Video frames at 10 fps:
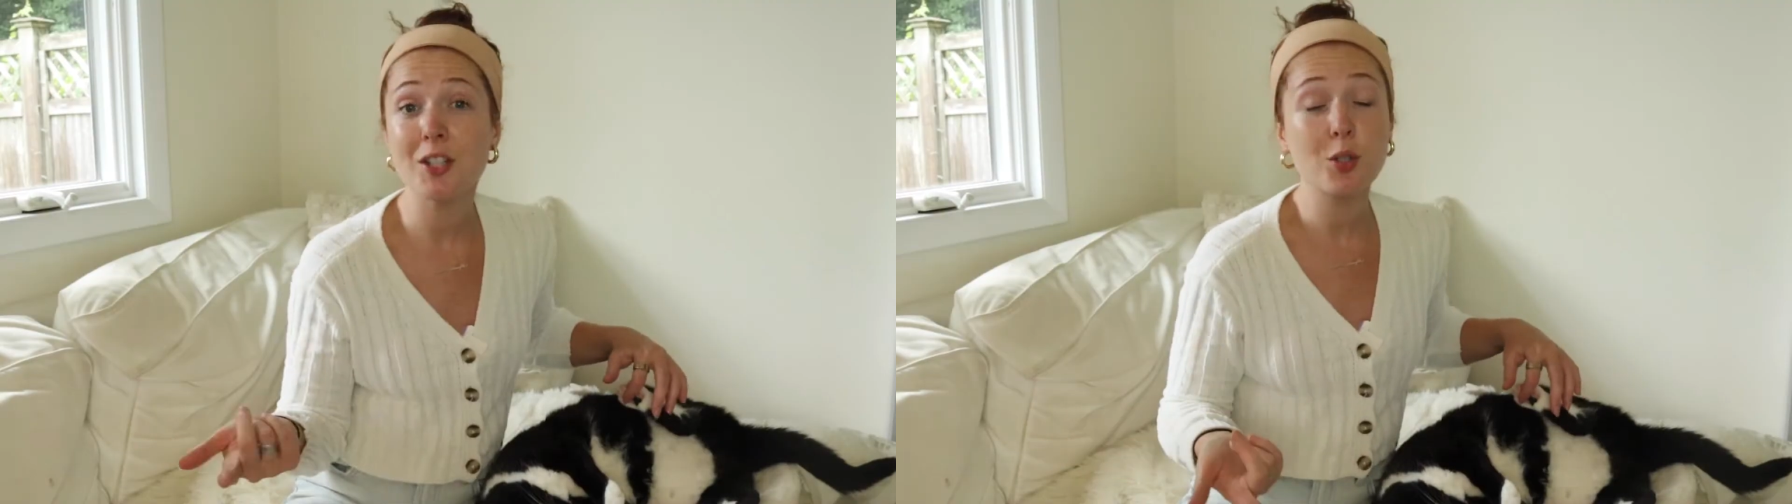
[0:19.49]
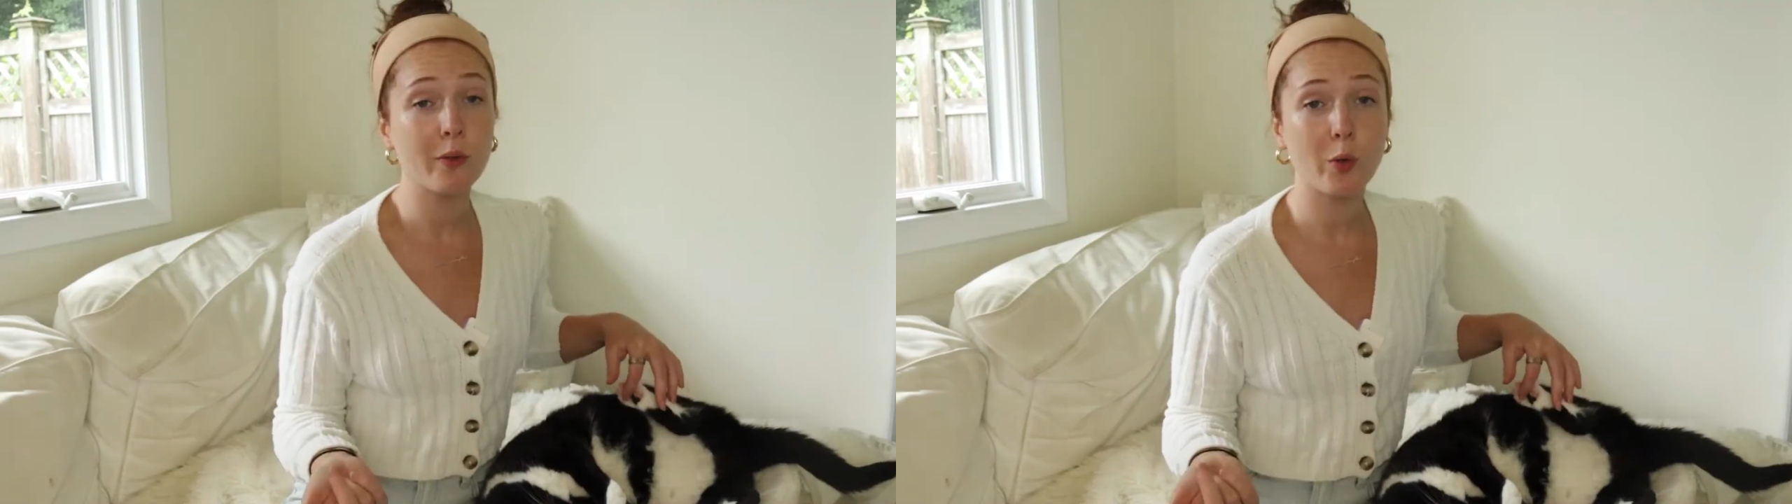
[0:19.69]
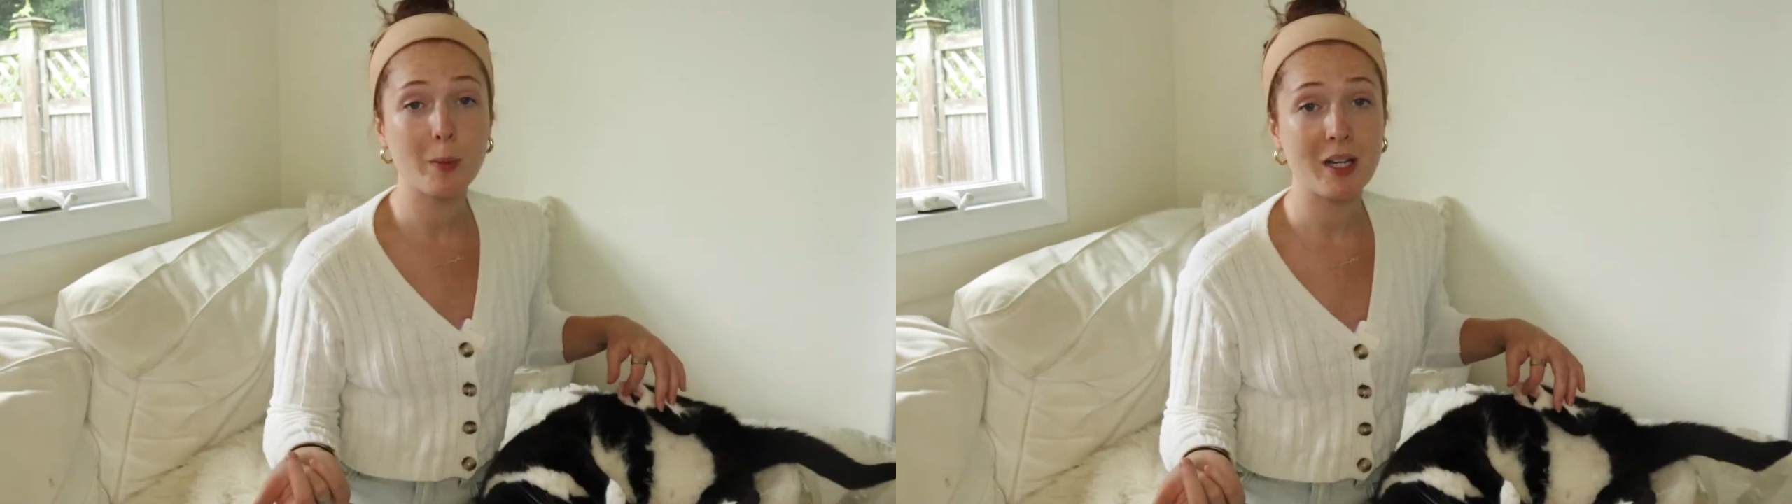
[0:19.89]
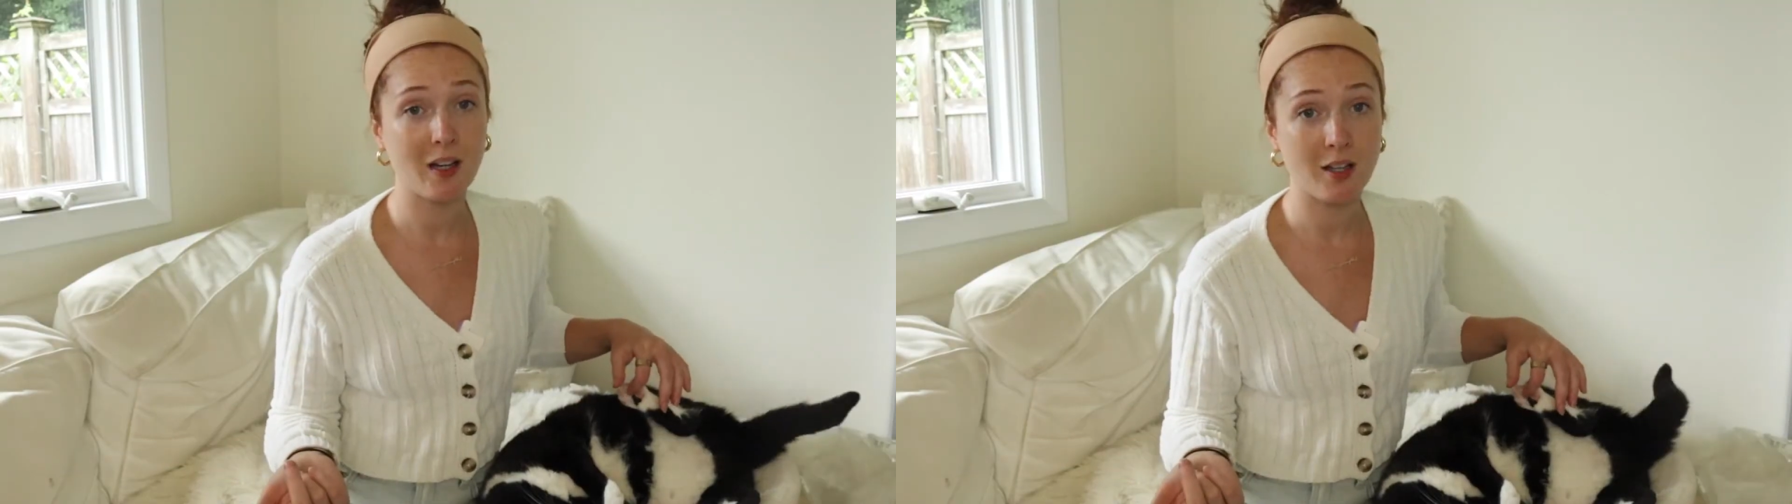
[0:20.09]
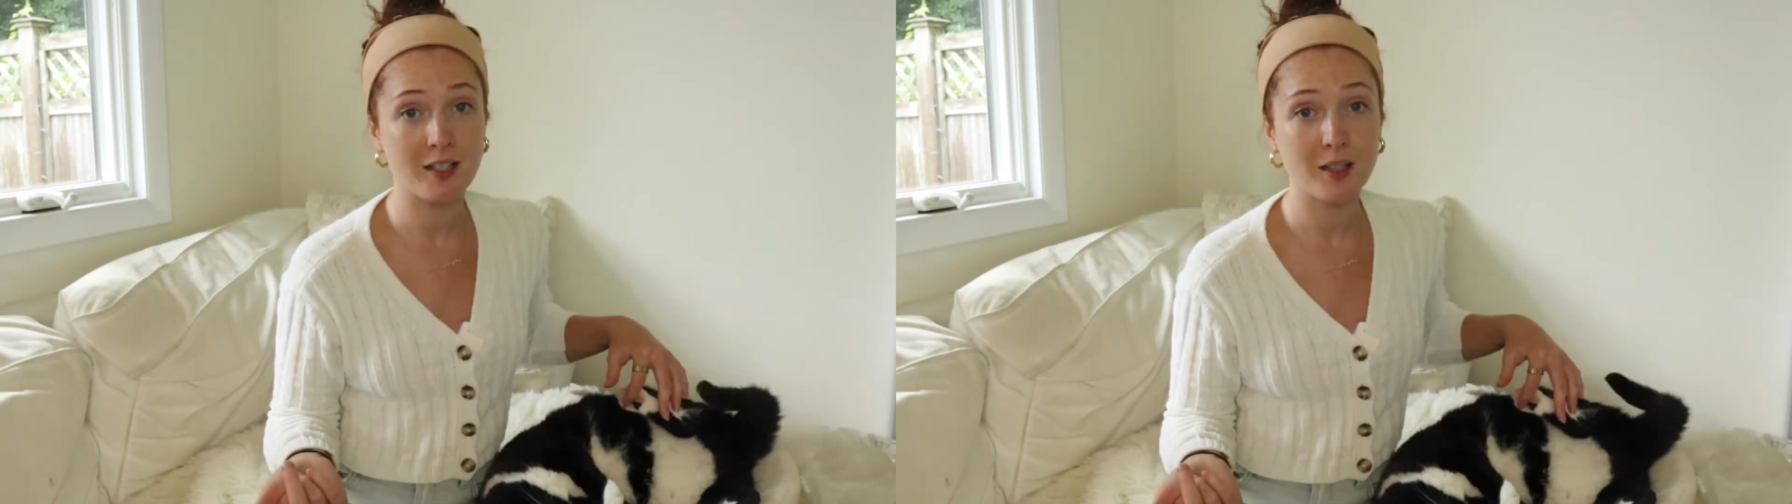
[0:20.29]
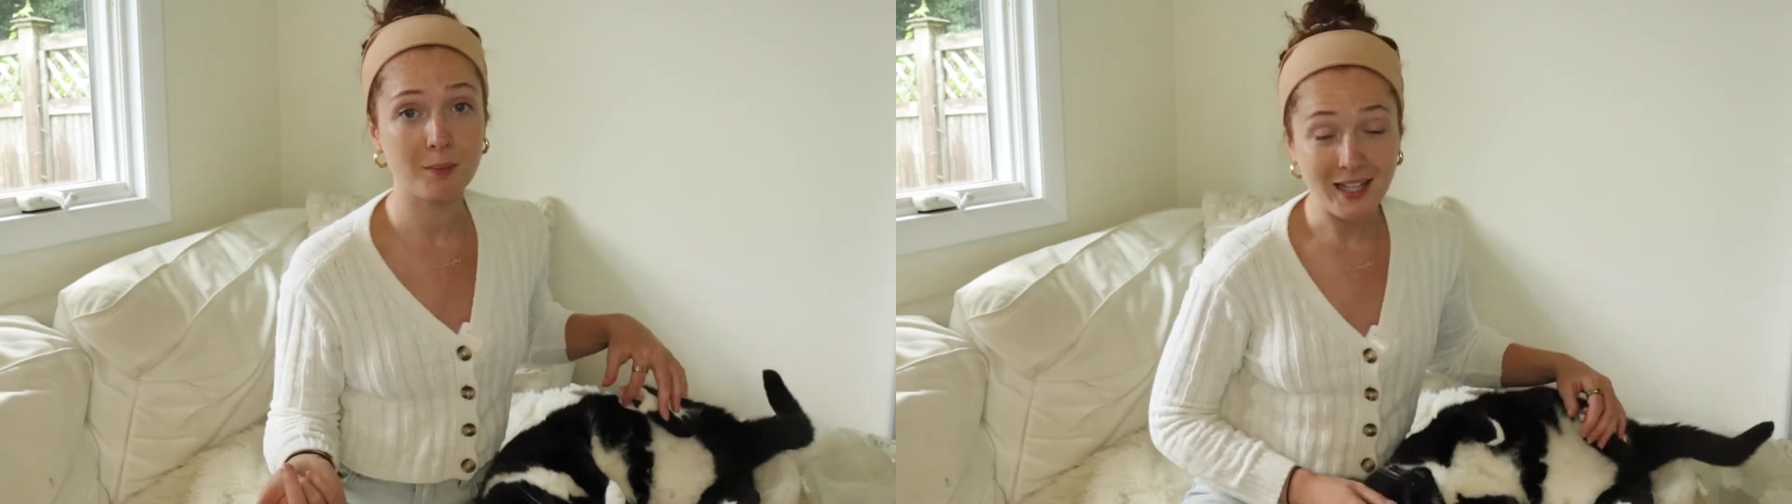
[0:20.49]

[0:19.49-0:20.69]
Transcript: and to avoid being hunted.